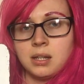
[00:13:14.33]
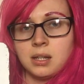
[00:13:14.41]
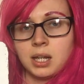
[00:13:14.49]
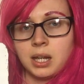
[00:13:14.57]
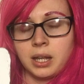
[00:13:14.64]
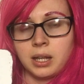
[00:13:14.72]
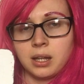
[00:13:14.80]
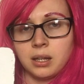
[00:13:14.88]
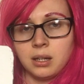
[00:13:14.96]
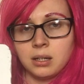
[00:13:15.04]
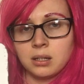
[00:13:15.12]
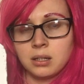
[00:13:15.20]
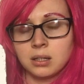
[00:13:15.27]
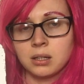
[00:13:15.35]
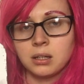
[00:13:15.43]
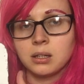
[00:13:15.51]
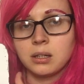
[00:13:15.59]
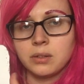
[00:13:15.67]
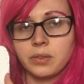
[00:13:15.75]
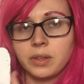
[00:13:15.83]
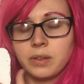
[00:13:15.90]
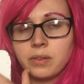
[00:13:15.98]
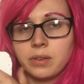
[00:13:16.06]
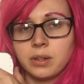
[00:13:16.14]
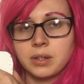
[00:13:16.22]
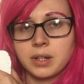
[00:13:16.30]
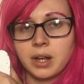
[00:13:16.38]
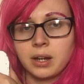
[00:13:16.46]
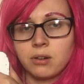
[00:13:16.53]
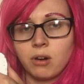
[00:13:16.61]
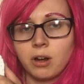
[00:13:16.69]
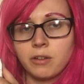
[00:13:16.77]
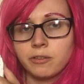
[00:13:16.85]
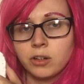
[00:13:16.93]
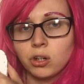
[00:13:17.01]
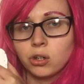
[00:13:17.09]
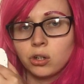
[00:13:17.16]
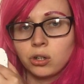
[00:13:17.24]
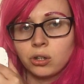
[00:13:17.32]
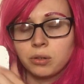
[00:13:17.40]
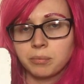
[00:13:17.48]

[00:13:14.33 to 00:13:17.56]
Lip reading: the K, and then the digraph K.